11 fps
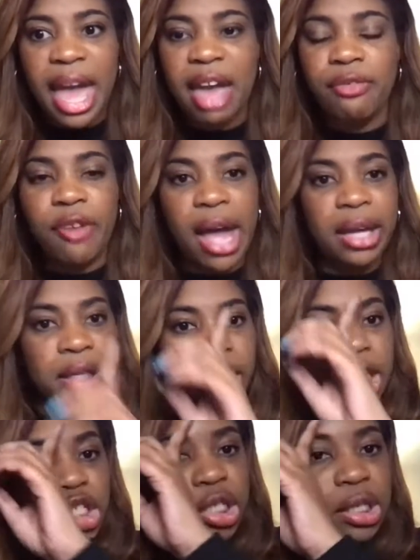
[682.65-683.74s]
And
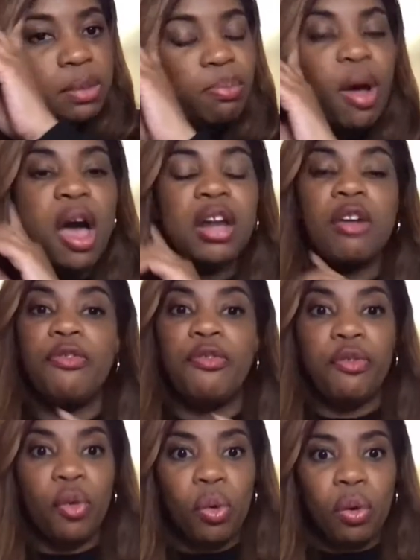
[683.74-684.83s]
finally, she bought a
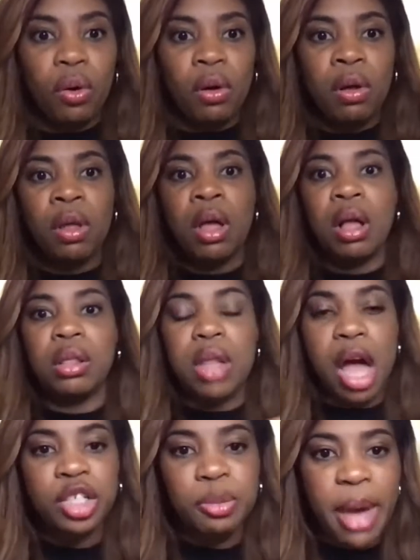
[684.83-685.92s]
full
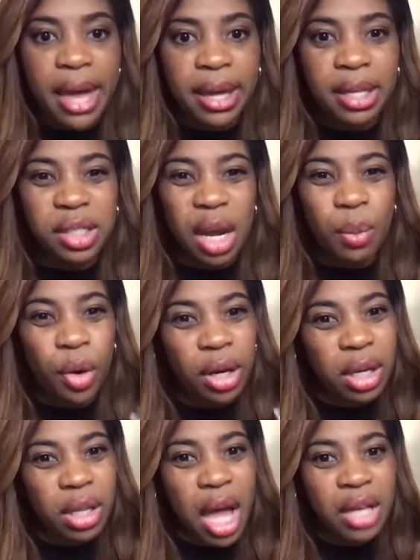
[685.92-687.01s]
launch package, and we're going
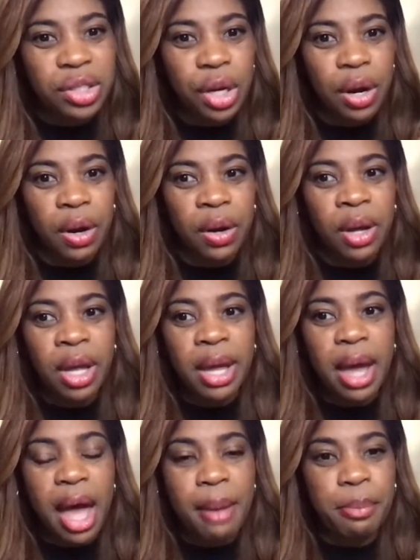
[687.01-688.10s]
to launch her
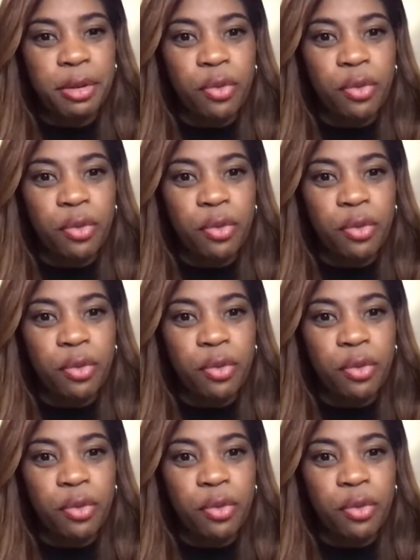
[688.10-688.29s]
we're